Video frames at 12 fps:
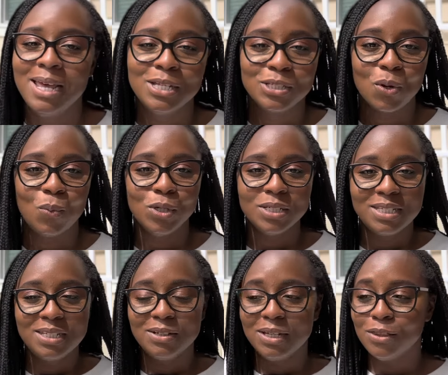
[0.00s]
So we're
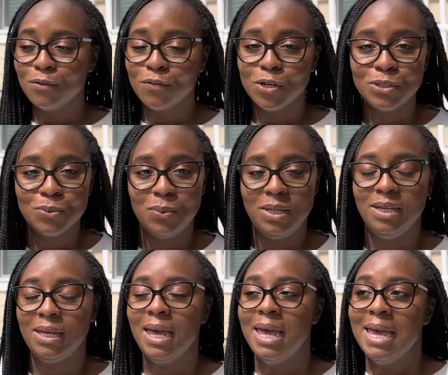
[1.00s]
still in the first week,
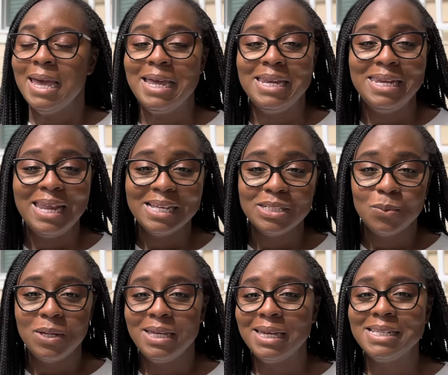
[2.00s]
and next
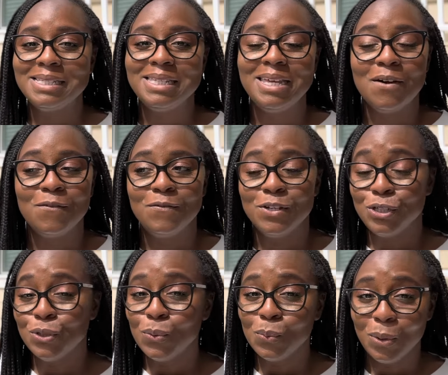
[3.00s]
week is the
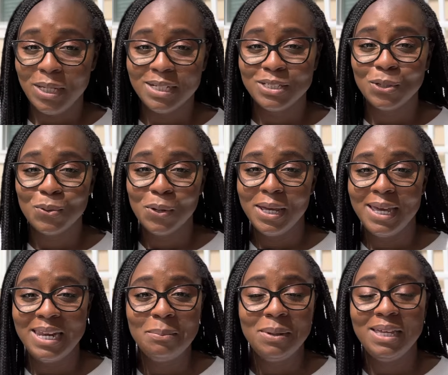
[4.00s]
official week to go
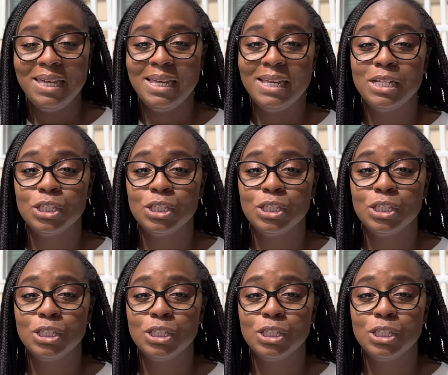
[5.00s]
ahead and begin